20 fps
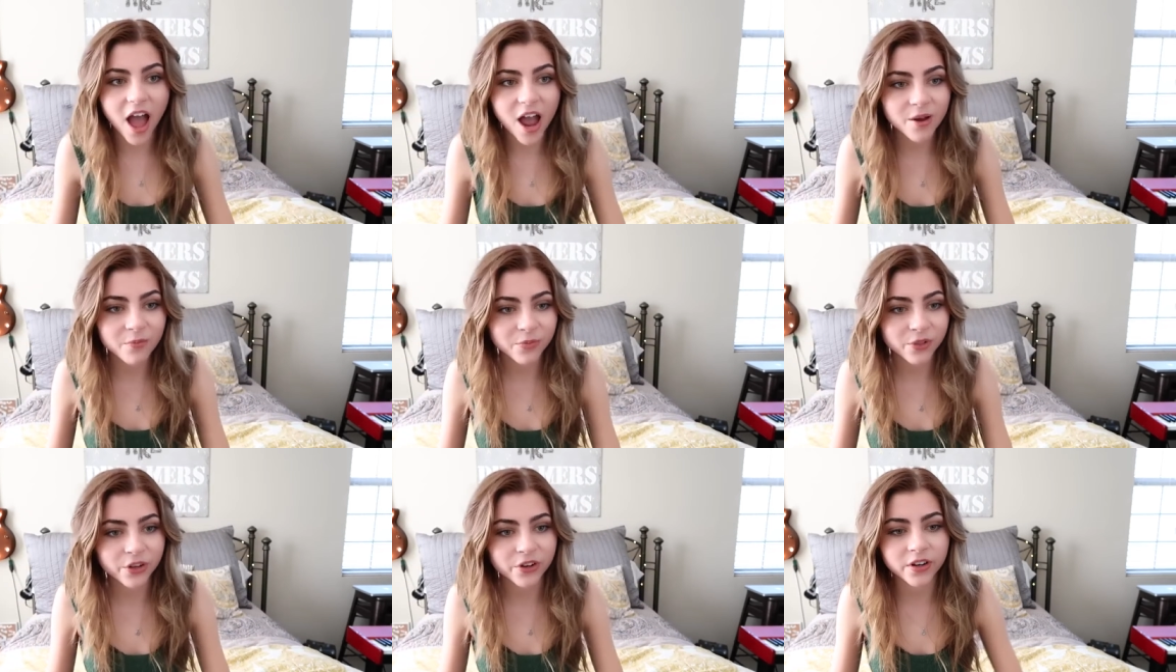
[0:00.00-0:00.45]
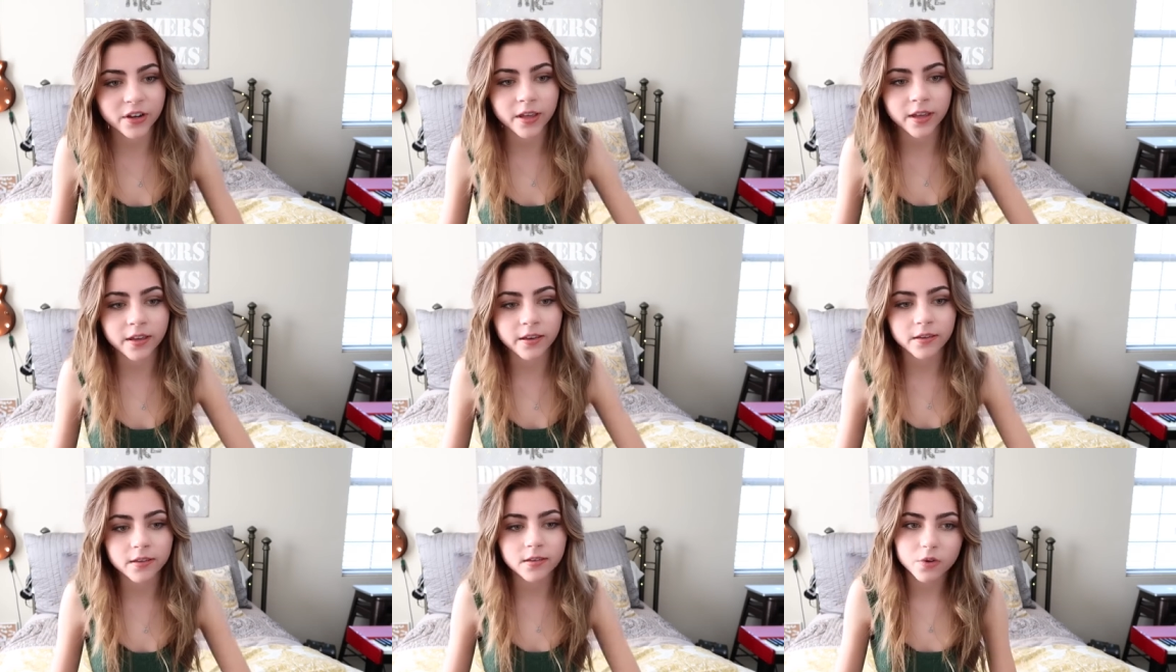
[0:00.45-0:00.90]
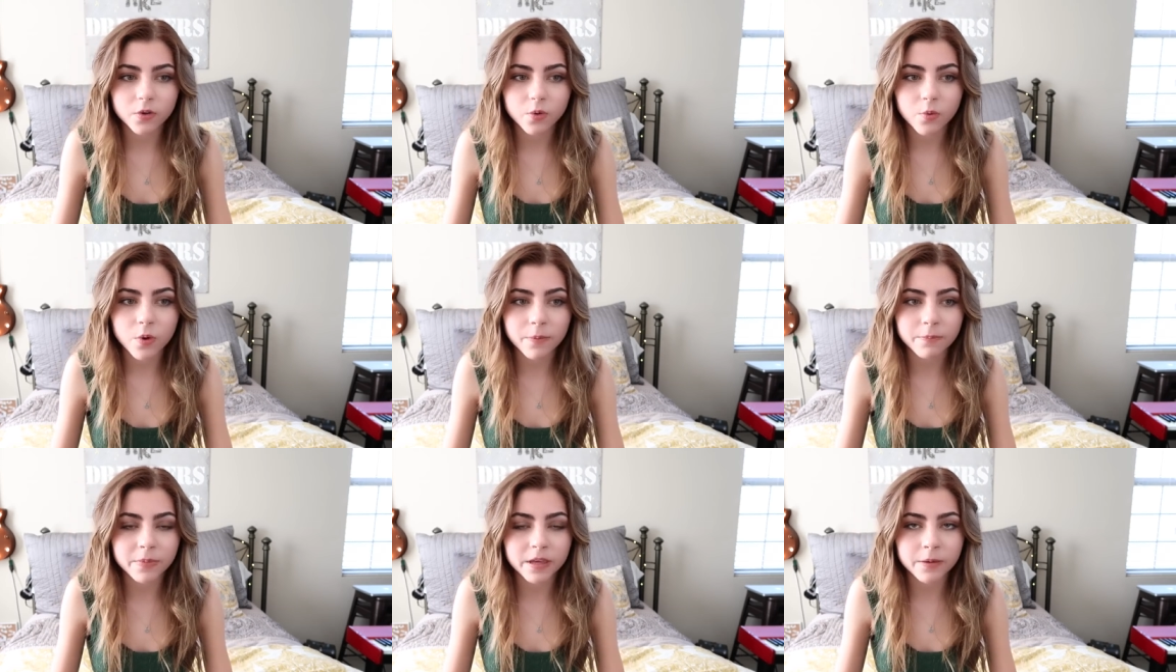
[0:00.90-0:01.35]
I'm learning
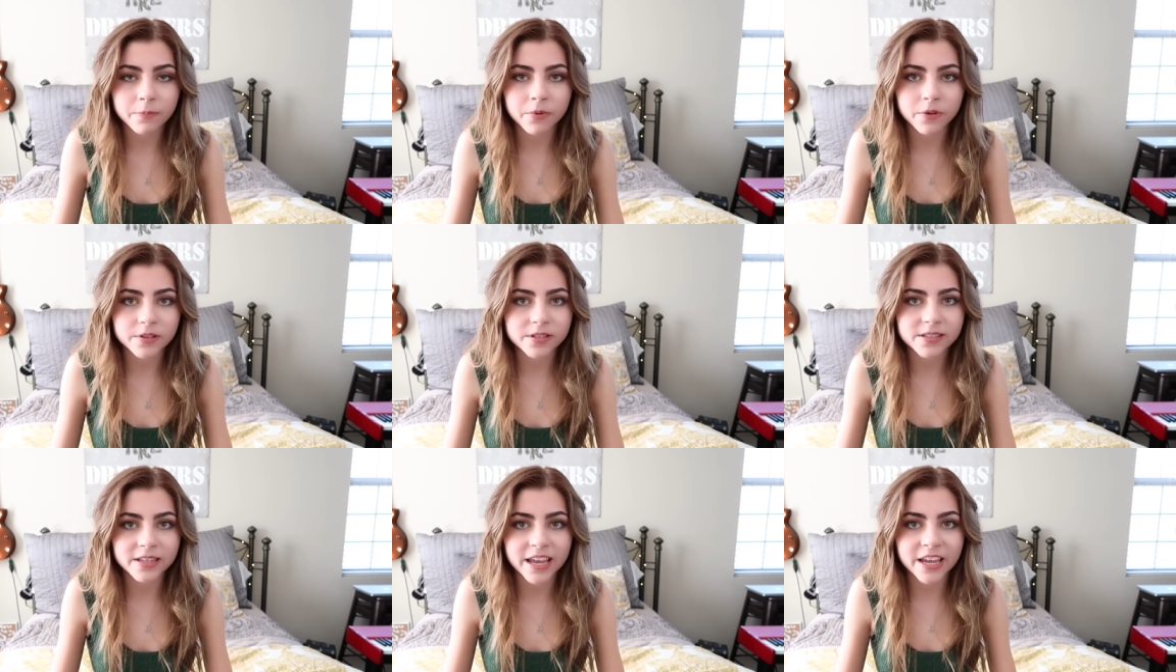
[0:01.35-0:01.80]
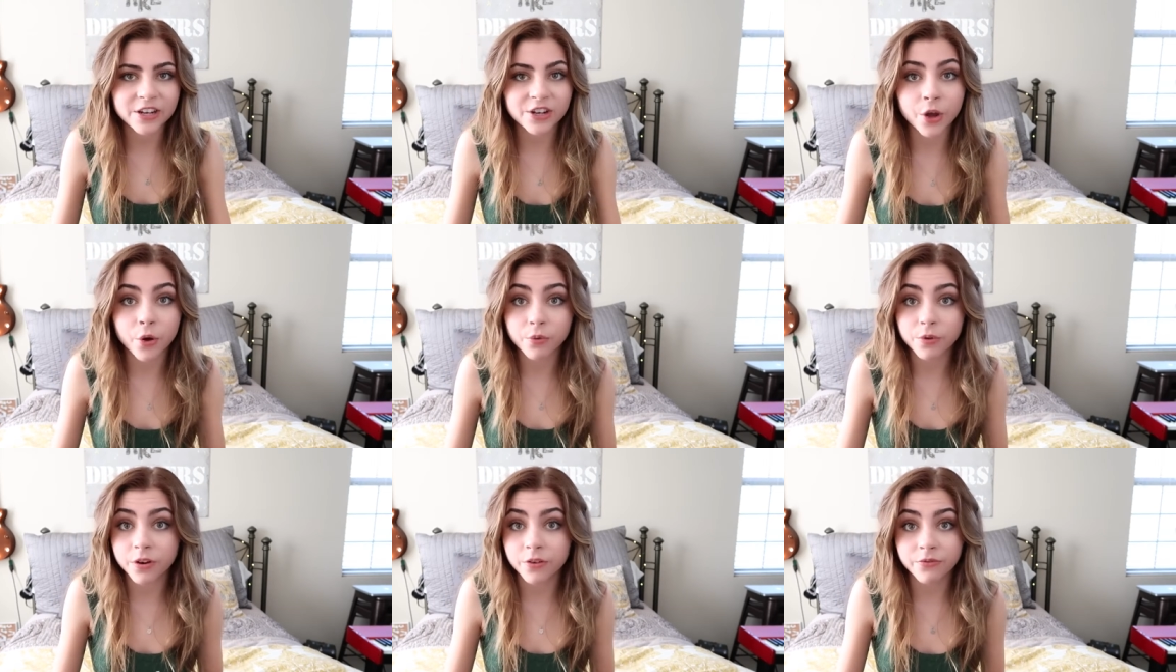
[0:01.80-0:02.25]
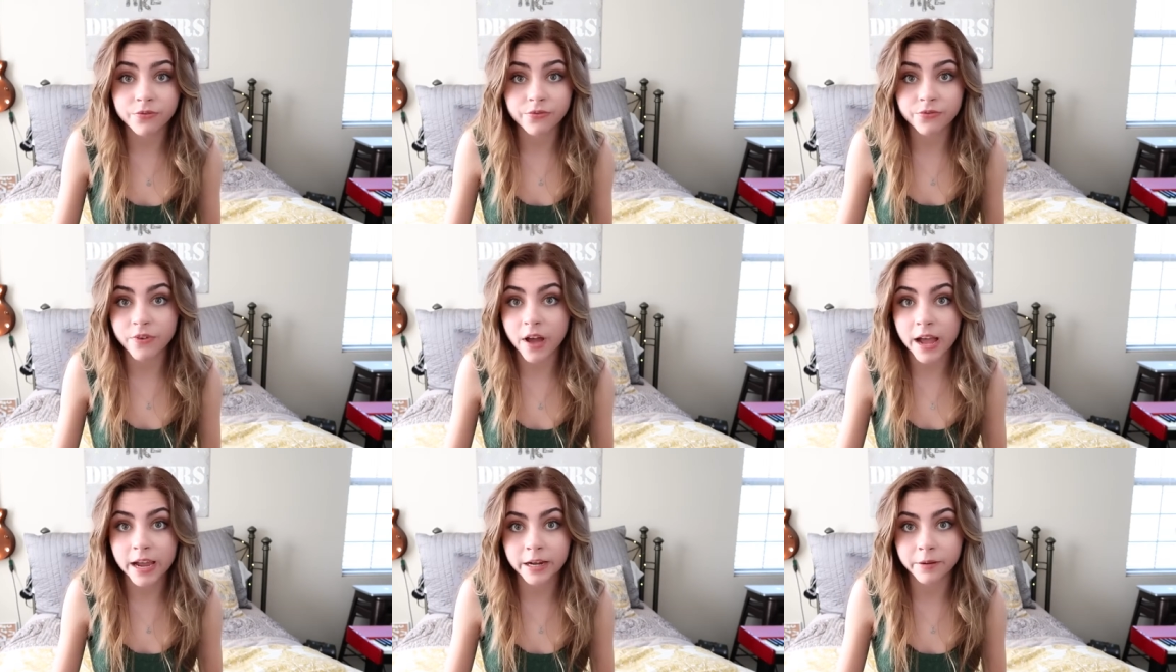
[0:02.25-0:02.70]
what people say don't
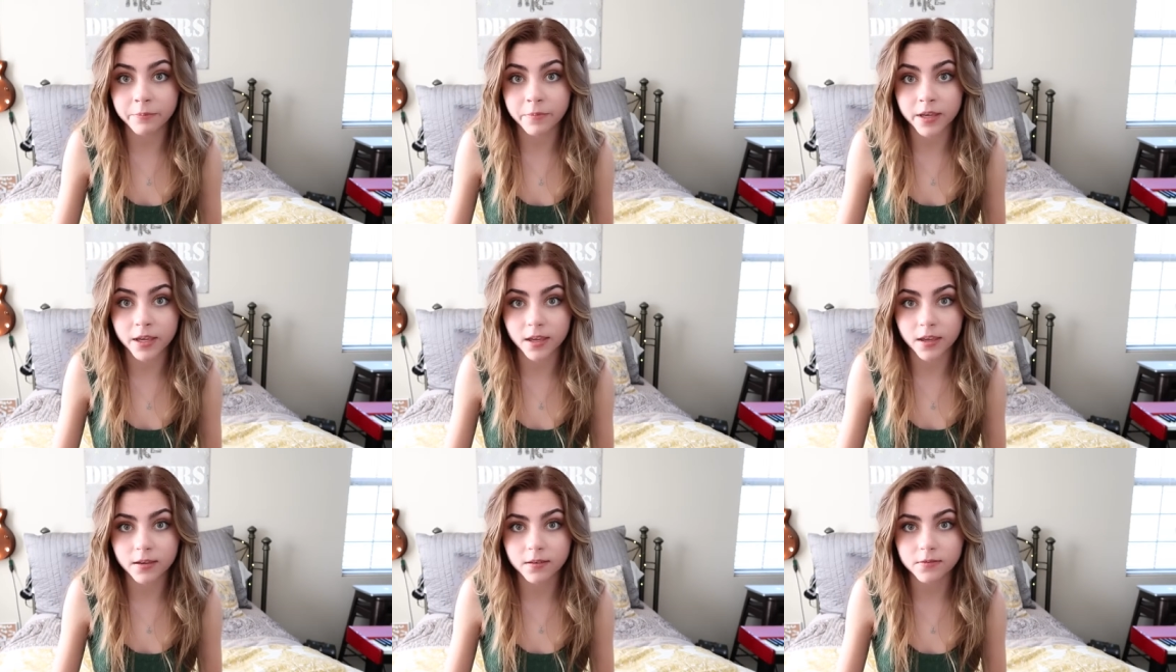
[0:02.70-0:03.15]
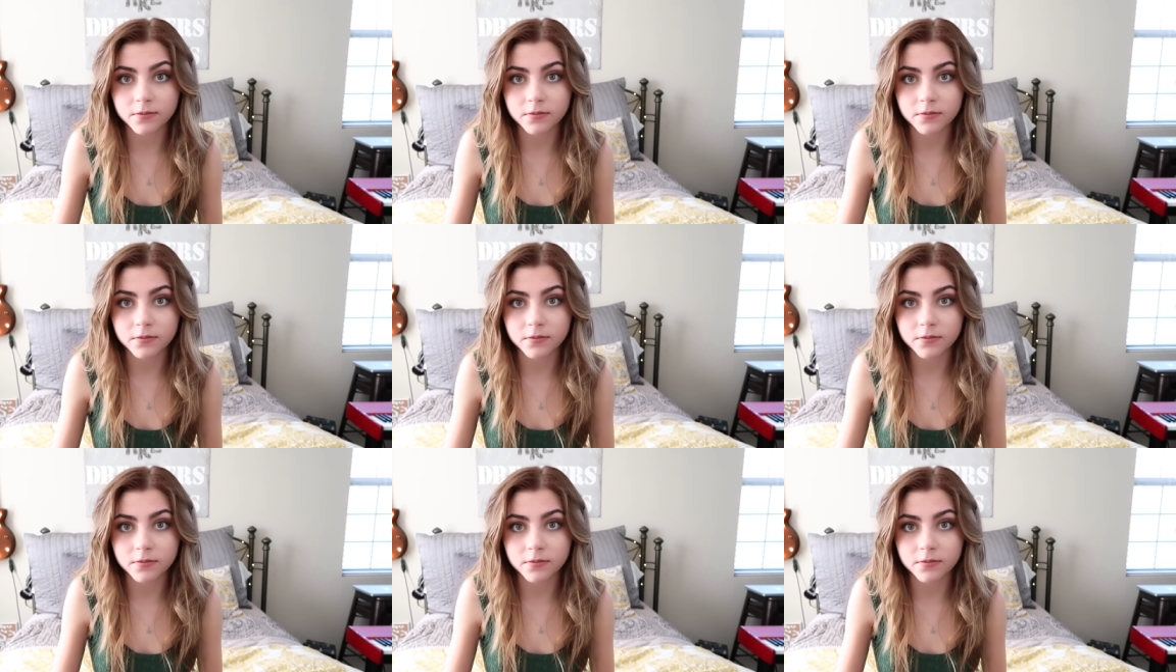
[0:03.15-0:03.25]
define me